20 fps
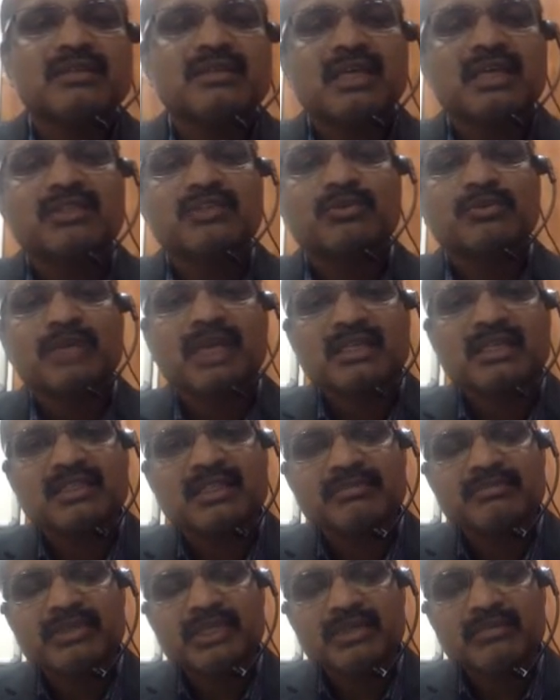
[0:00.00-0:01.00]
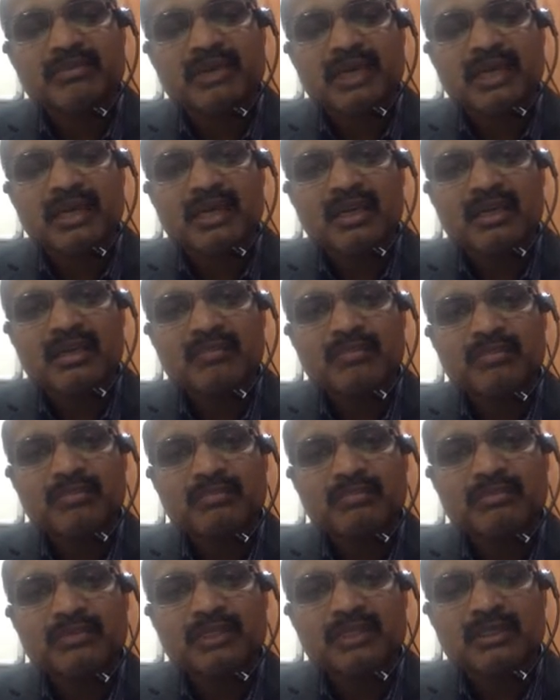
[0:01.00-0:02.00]
it has to be accepted by
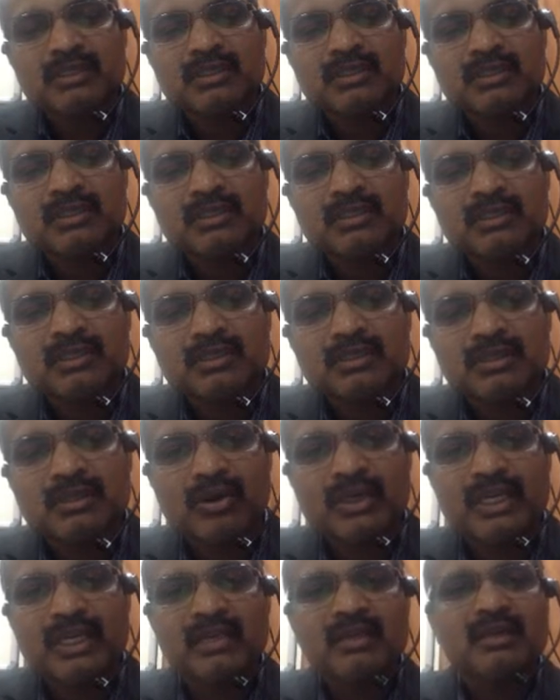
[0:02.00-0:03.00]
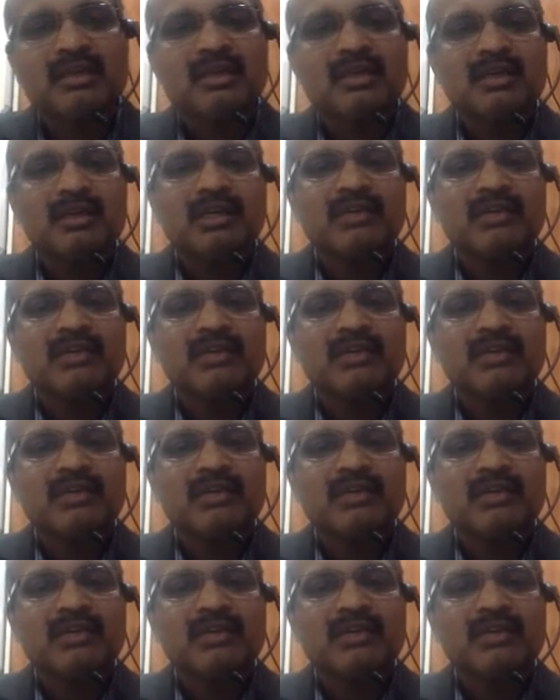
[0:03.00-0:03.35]
drawee.